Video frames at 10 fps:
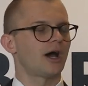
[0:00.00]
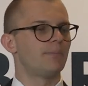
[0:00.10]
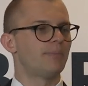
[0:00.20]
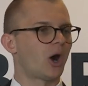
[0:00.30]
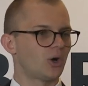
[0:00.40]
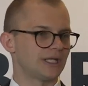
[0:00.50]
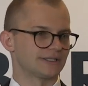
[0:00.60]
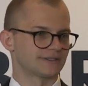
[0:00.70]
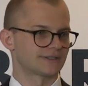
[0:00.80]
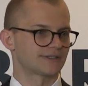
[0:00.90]

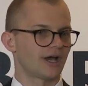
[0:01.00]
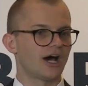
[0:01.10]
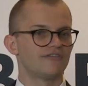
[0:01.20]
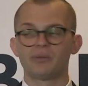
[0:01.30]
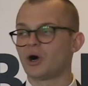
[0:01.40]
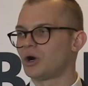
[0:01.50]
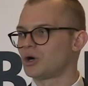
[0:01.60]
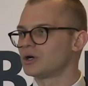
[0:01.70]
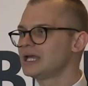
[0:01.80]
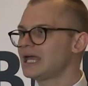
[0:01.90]
opponents of
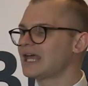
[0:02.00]
Paul.